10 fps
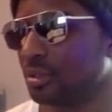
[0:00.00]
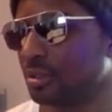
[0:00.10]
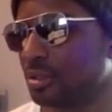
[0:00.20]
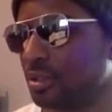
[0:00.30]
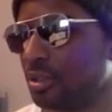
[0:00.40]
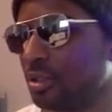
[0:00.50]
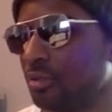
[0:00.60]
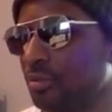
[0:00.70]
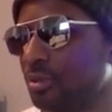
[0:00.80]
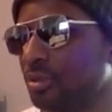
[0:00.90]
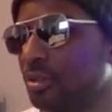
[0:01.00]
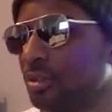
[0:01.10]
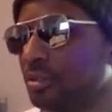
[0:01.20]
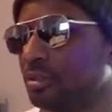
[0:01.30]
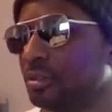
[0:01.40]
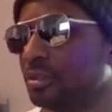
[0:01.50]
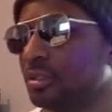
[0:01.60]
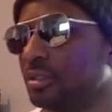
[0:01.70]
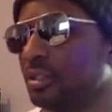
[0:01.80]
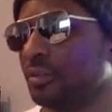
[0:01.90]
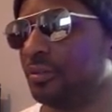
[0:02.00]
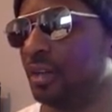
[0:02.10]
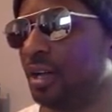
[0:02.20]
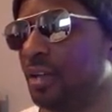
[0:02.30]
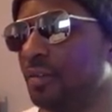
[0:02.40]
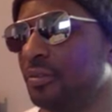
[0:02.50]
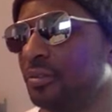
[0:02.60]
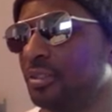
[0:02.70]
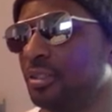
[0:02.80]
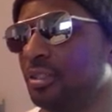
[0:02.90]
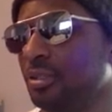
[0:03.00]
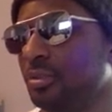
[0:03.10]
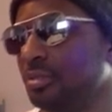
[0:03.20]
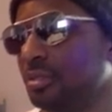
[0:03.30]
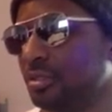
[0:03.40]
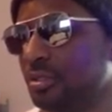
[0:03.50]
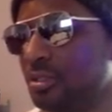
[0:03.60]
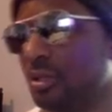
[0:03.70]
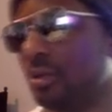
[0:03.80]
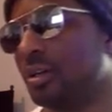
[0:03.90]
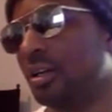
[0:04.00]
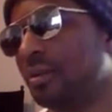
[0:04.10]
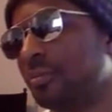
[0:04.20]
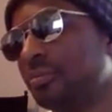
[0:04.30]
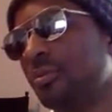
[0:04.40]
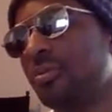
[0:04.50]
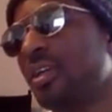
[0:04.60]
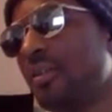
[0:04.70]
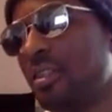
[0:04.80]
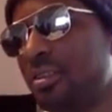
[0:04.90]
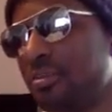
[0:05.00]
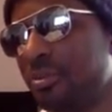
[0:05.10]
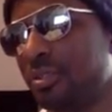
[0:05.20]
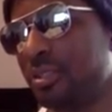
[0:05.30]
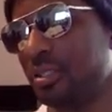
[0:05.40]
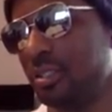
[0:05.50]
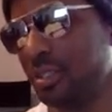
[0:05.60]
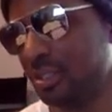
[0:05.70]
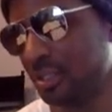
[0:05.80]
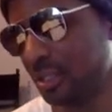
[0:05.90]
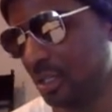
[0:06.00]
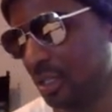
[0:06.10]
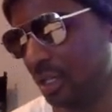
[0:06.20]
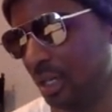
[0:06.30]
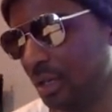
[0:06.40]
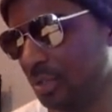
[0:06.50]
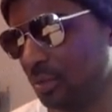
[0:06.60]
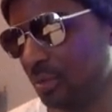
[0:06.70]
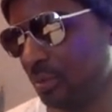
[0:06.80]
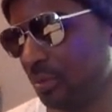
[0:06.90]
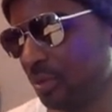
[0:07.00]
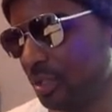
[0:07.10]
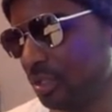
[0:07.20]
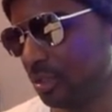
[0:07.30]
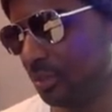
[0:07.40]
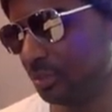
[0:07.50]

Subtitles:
the third root of 5 cubed. So we only have that in parentheses. So what we want to do